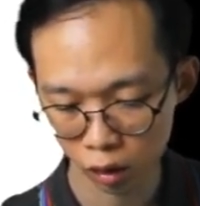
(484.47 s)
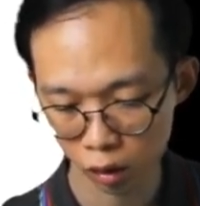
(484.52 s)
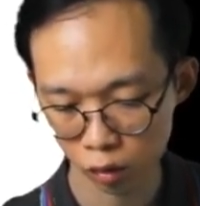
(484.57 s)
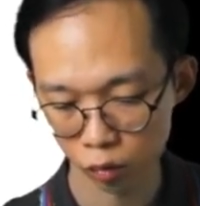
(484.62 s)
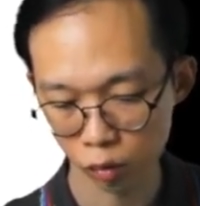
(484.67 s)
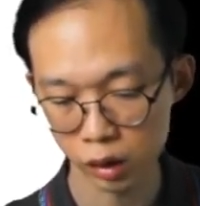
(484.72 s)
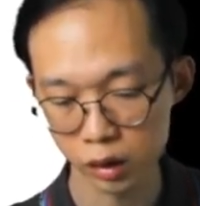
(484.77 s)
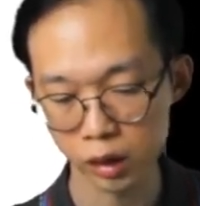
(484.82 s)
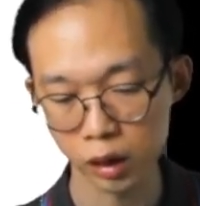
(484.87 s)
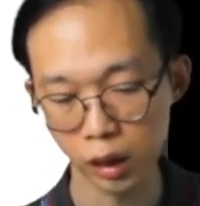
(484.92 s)

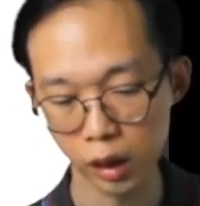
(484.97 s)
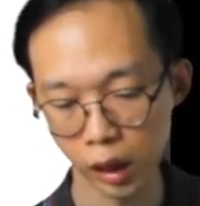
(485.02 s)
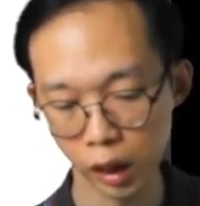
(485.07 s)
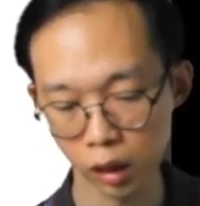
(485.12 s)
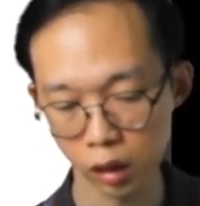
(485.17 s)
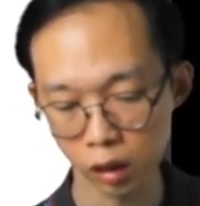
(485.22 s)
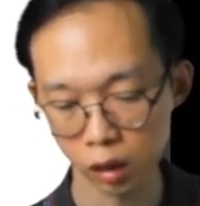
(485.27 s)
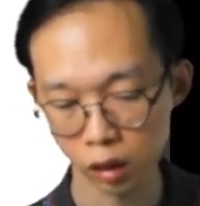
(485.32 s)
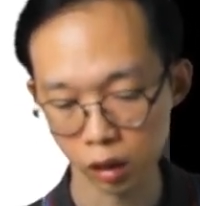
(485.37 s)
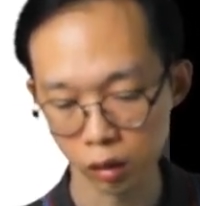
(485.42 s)
What's the
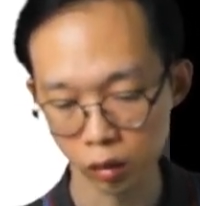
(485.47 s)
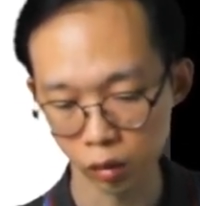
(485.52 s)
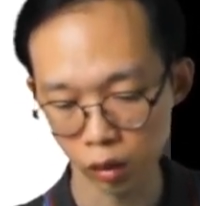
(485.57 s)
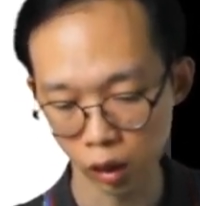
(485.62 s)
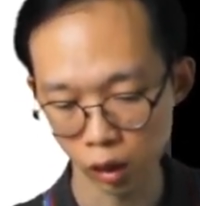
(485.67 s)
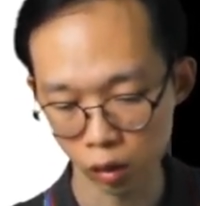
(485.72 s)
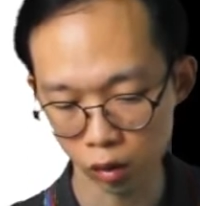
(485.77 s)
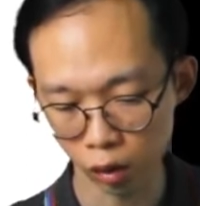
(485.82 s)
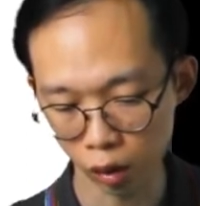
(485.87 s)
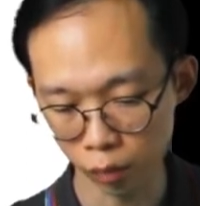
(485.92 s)
length?
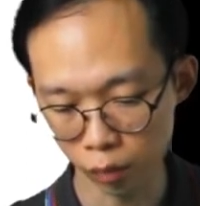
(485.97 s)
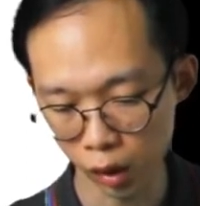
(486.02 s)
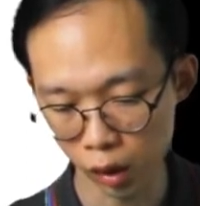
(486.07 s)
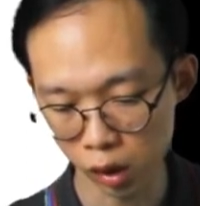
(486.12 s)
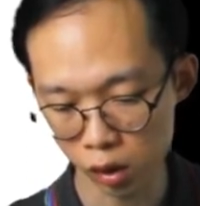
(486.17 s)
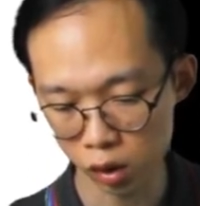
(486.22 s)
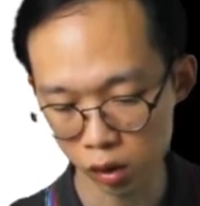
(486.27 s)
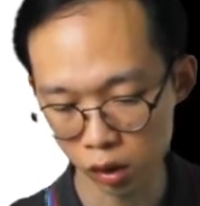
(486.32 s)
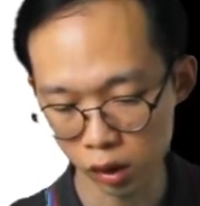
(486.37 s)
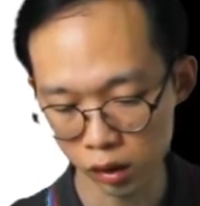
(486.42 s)
Okay, you can
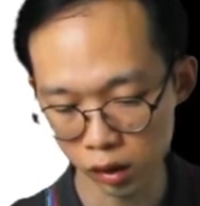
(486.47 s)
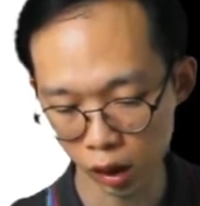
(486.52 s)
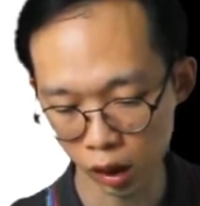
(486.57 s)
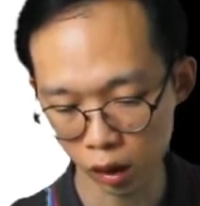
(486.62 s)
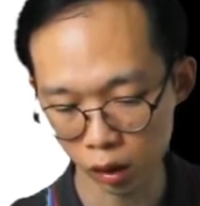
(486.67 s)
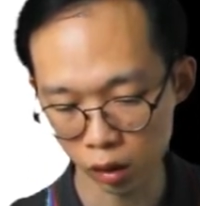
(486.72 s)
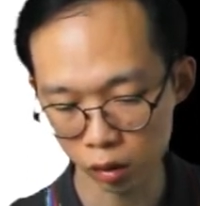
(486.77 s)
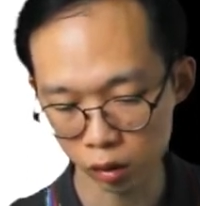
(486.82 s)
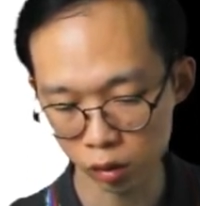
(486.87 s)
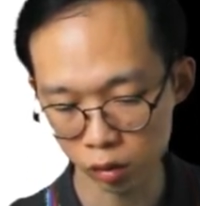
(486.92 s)
measure this
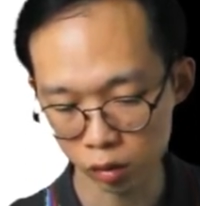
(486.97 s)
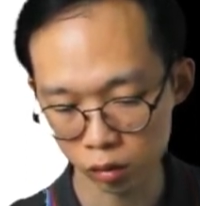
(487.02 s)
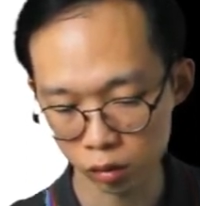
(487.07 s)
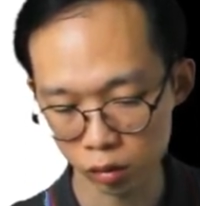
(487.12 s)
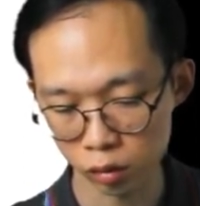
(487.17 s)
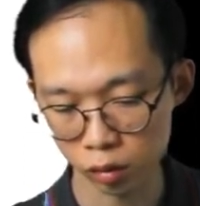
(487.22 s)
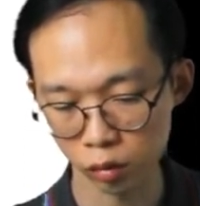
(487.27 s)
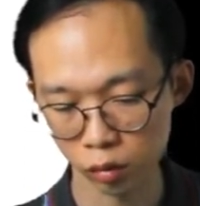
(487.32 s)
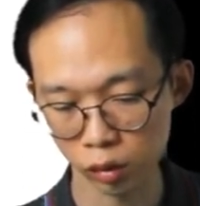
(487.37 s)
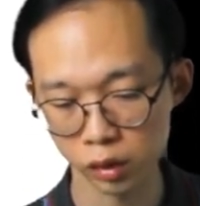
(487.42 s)
angle.
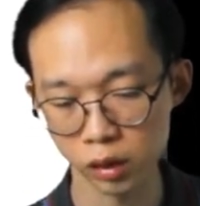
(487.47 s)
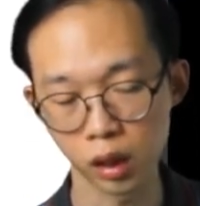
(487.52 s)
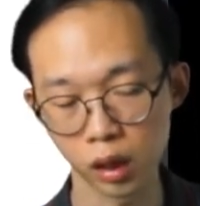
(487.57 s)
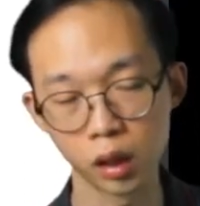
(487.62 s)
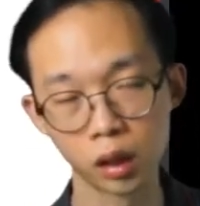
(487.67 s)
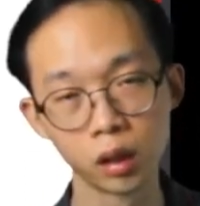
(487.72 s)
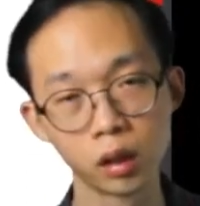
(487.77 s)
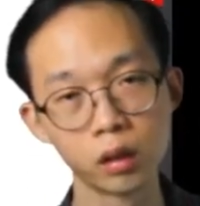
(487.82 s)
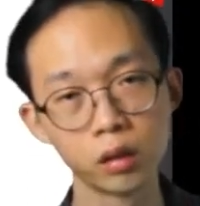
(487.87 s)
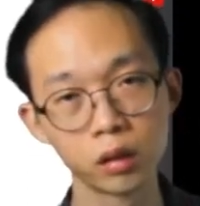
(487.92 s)
What's the
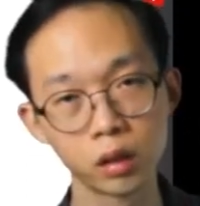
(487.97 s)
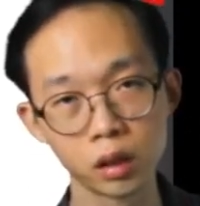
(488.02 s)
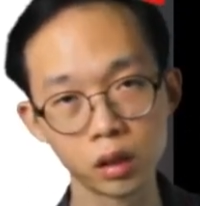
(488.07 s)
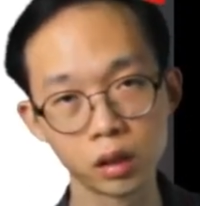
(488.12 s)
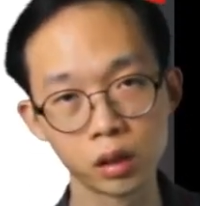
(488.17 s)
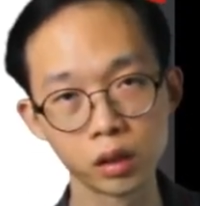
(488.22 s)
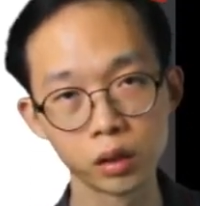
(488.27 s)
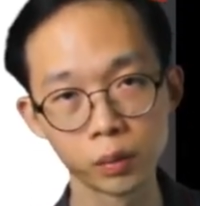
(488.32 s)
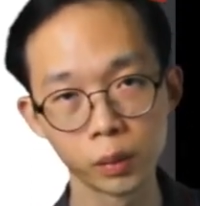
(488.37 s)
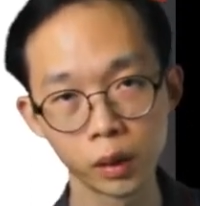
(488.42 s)
angle here
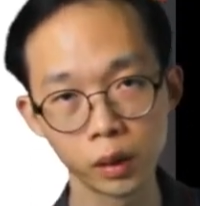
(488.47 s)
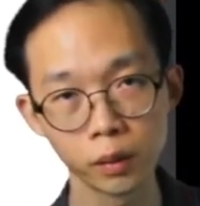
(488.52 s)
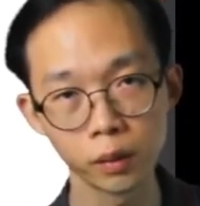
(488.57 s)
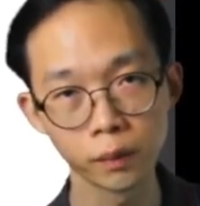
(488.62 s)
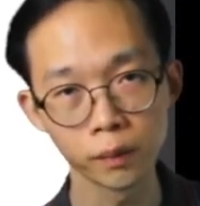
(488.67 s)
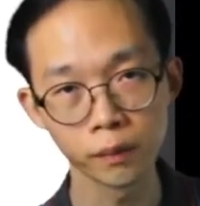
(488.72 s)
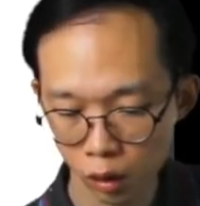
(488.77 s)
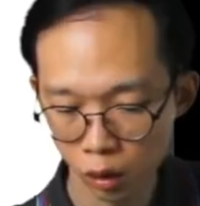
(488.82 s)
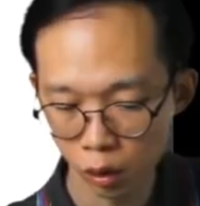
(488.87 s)
as well?